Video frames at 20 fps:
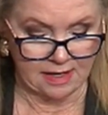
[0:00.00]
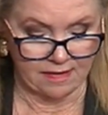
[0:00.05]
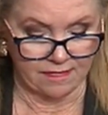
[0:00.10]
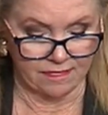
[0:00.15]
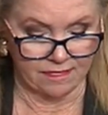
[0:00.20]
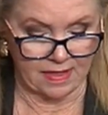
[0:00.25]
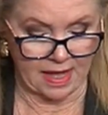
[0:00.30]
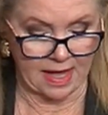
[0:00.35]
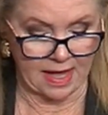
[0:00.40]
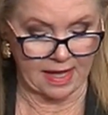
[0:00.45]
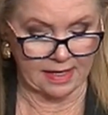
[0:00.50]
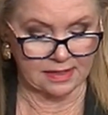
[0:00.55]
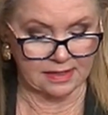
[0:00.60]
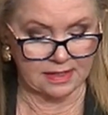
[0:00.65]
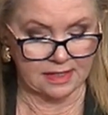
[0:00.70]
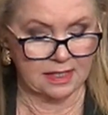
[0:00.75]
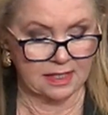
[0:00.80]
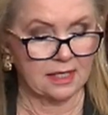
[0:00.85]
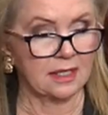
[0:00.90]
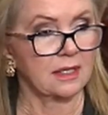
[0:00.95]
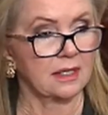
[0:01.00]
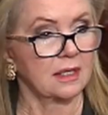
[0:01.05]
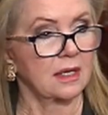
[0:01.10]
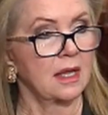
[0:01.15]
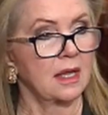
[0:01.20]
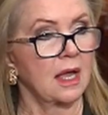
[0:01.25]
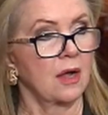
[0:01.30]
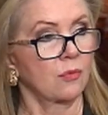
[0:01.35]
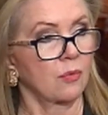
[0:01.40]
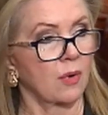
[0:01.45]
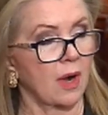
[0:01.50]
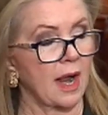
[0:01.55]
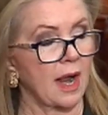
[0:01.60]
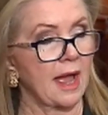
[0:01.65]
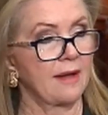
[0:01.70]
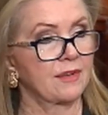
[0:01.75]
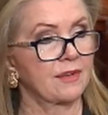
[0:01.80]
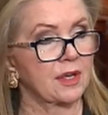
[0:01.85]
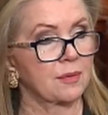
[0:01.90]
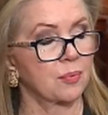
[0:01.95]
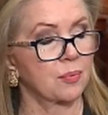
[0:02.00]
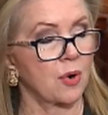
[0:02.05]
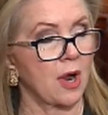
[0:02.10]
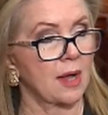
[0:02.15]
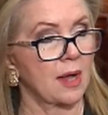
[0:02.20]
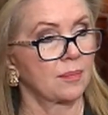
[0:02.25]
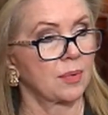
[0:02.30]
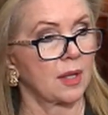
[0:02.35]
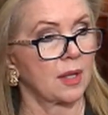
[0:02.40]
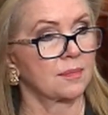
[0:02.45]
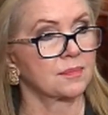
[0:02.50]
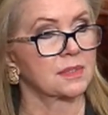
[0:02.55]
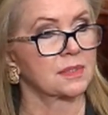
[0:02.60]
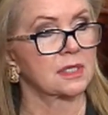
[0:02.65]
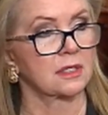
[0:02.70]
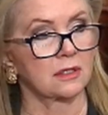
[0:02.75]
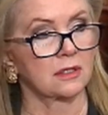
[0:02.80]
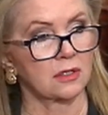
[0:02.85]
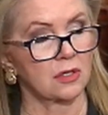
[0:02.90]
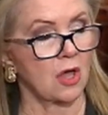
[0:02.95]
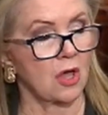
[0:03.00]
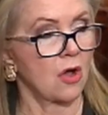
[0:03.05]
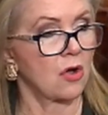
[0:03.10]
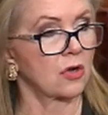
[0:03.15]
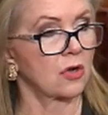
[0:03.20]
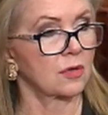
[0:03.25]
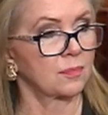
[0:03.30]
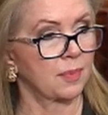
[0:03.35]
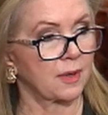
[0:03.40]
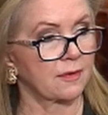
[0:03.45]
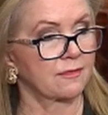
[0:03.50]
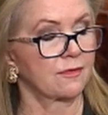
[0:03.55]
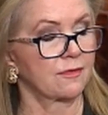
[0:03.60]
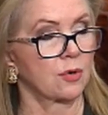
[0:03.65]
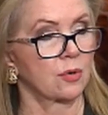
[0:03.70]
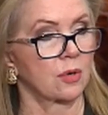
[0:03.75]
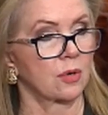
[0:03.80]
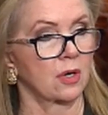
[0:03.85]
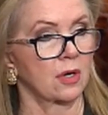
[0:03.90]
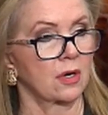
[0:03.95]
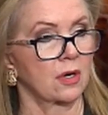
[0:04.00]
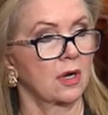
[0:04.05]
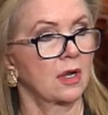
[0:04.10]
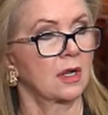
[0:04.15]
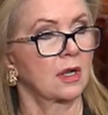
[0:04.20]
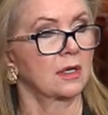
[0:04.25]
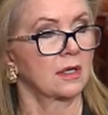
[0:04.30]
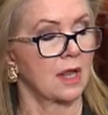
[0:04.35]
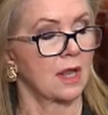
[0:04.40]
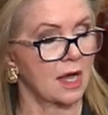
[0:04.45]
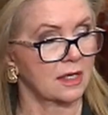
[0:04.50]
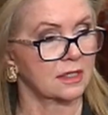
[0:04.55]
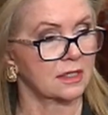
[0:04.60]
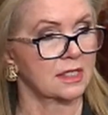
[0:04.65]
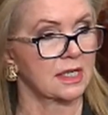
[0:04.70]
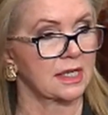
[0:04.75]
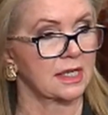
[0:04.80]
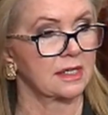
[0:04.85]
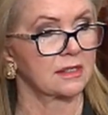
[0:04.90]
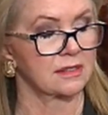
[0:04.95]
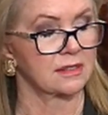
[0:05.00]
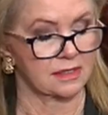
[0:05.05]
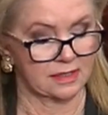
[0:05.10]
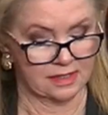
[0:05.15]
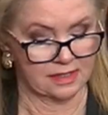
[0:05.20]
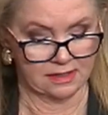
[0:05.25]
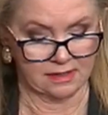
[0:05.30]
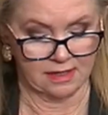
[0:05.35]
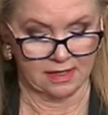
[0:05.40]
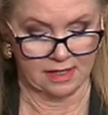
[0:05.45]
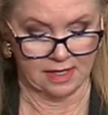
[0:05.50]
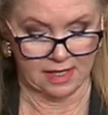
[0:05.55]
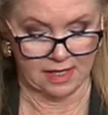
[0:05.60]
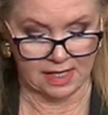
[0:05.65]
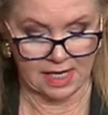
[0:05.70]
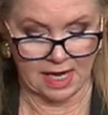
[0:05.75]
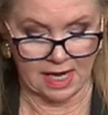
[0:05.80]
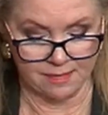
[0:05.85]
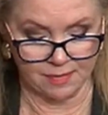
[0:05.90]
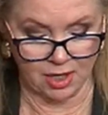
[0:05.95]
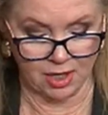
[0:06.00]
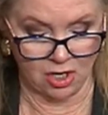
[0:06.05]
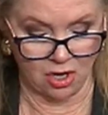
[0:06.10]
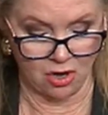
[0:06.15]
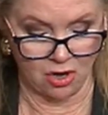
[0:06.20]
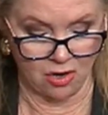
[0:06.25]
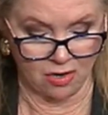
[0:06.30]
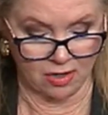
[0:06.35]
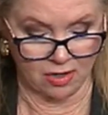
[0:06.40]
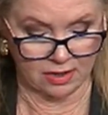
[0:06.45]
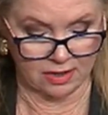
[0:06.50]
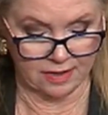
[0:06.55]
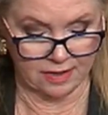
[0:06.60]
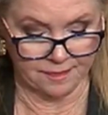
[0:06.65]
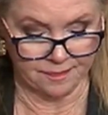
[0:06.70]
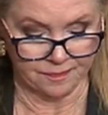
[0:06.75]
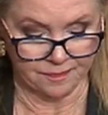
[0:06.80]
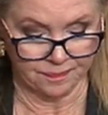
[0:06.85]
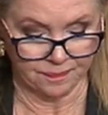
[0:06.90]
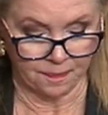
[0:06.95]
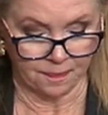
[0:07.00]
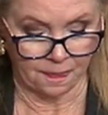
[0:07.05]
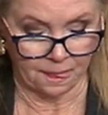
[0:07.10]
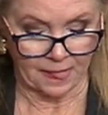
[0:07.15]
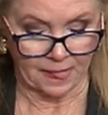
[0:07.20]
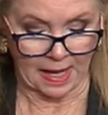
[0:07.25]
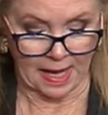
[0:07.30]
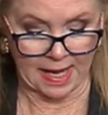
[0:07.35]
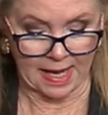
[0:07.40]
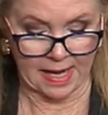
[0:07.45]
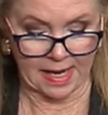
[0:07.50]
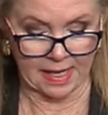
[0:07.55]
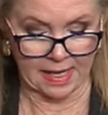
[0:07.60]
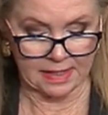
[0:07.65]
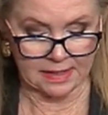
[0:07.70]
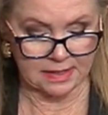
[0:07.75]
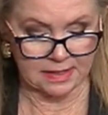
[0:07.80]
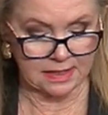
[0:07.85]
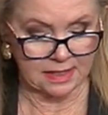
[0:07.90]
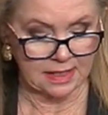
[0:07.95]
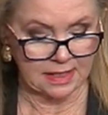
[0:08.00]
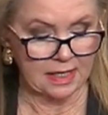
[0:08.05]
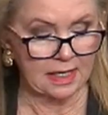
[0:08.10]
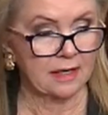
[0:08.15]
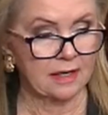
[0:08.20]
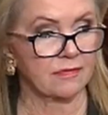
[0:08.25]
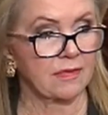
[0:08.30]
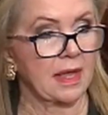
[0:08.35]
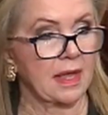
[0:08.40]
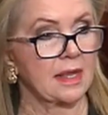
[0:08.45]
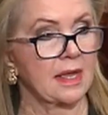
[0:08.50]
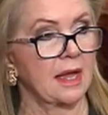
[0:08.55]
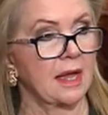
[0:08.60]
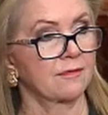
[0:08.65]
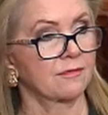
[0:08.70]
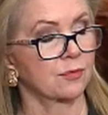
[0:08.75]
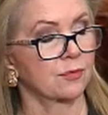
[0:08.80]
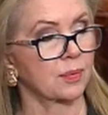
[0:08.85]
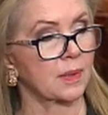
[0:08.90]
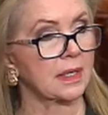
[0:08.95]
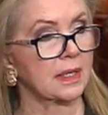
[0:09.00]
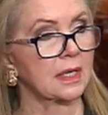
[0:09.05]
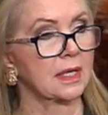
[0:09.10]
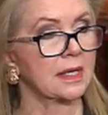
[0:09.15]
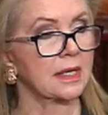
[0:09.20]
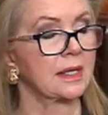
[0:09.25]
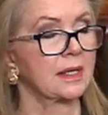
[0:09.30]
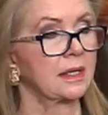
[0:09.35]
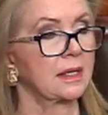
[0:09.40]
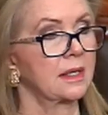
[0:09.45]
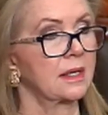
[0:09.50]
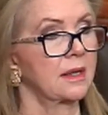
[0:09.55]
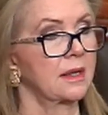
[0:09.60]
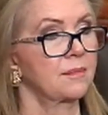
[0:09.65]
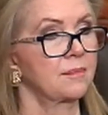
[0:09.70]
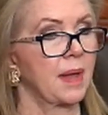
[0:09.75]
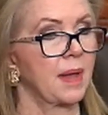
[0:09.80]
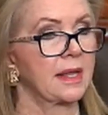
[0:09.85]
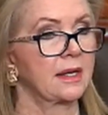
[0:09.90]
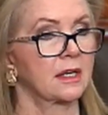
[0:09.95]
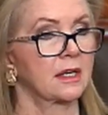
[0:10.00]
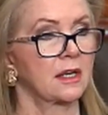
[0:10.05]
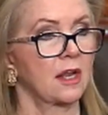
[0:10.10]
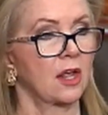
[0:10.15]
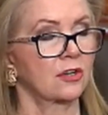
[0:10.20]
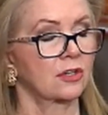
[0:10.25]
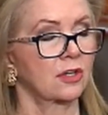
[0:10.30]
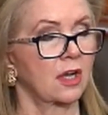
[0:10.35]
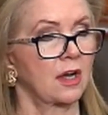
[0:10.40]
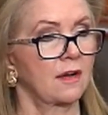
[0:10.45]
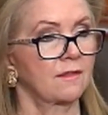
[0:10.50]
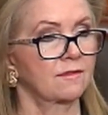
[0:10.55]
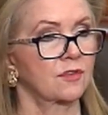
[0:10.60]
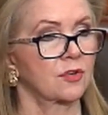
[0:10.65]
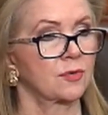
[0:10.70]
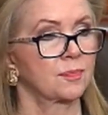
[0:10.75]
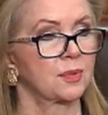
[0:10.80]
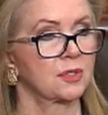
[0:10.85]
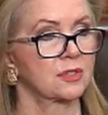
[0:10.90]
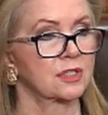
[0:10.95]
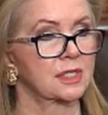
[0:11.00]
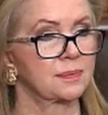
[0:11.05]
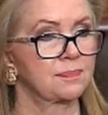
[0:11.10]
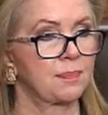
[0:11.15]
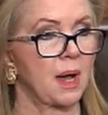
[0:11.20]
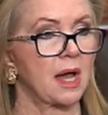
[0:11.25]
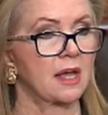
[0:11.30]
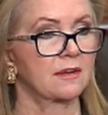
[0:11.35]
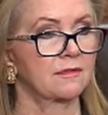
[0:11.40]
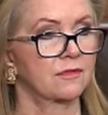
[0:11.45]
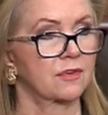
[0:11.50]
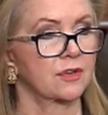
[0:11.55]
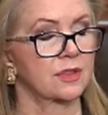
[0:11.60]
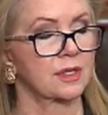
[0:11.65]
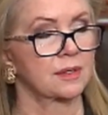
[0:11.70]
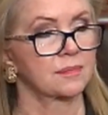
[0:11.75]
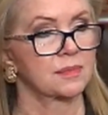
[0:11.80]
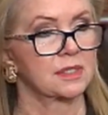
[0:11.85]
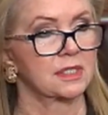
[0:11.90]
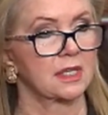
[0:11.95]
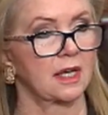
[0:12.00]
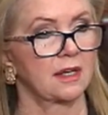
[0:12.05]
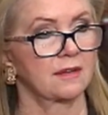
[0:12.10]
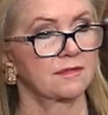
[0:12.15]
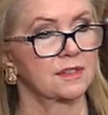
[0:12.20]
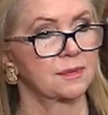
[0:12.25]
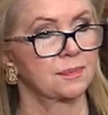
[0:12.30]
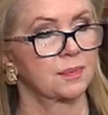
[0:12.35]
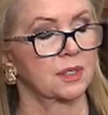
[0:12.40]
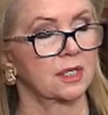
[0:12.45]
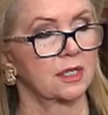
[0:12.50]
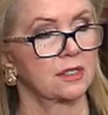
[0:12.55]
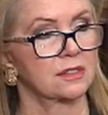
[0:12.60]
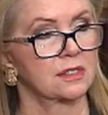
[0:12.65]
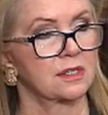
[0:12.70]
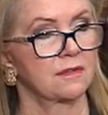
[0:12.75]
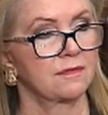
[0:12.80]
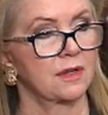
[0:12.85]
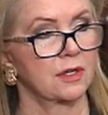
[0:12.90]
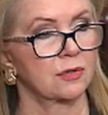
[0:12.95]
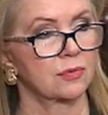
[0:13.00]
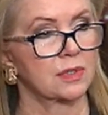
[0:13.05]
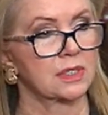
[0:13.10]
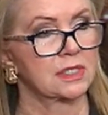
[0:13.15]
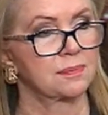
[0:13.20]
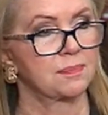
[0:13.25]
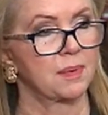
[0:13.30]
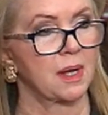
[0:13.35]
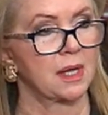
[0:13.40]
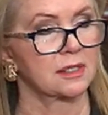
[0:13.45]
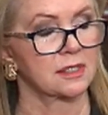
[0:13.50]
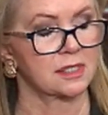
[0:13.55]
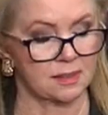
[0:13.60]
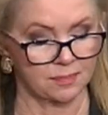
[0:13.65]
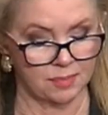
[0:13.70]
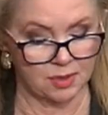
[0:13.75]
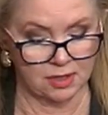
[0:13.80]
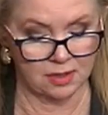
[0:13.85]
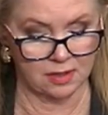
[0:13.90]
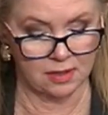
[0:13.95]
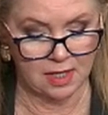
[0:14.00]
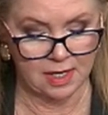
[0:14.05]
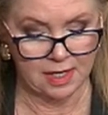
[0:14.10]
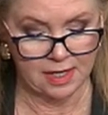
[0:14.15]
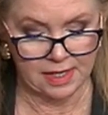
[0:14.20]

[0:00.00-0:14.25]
that were having problems long before lockdowns came along. And they have really made an uncomfortable spot for themselves because of irresponsible